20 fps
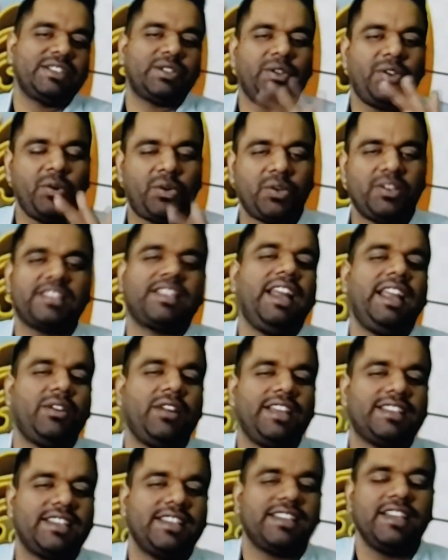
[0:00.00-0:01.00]
So due to this
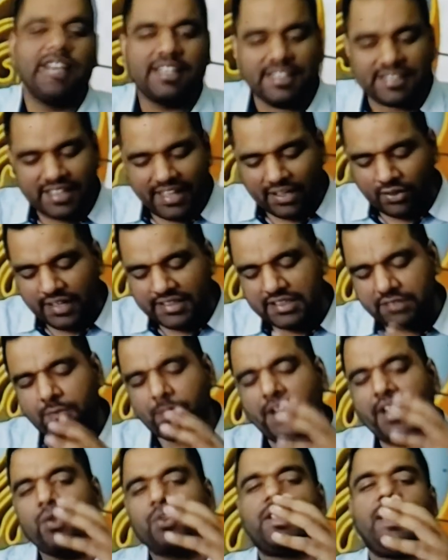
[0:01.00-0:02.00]
glycolysis will
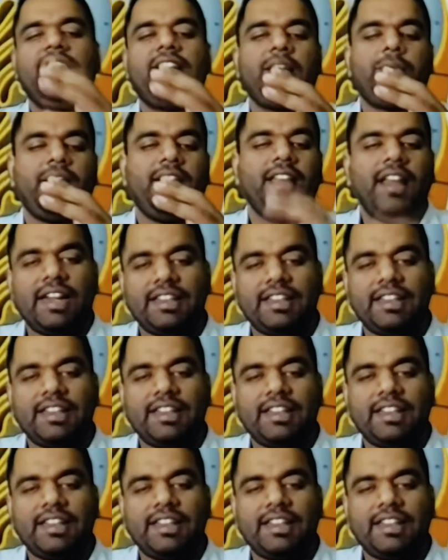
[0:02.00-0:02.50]
produce the ATP,